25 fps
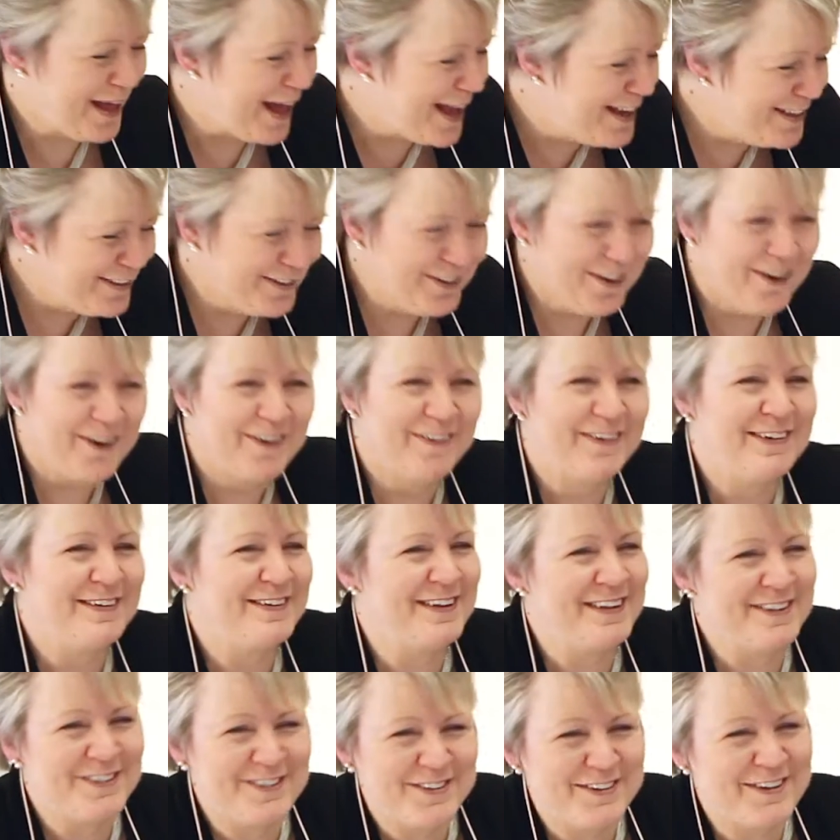HR
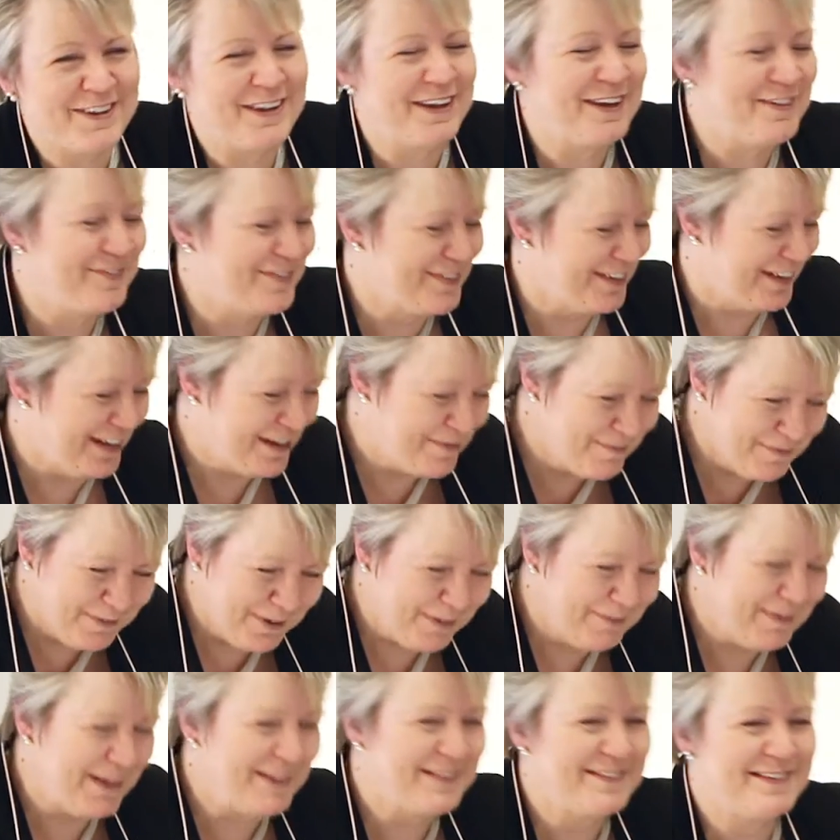initiatives and
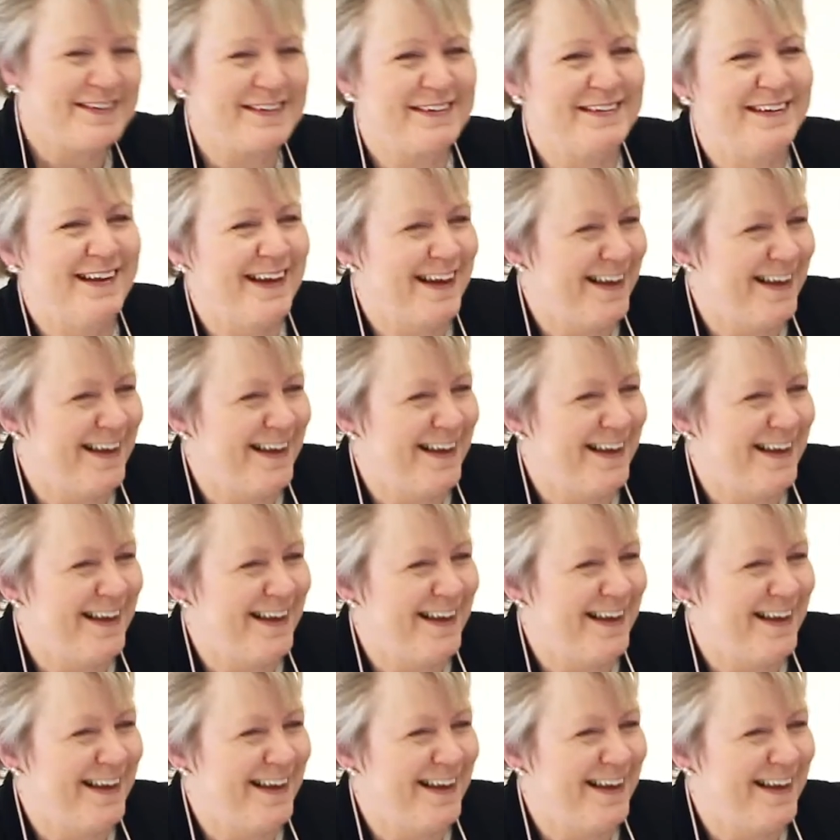implementing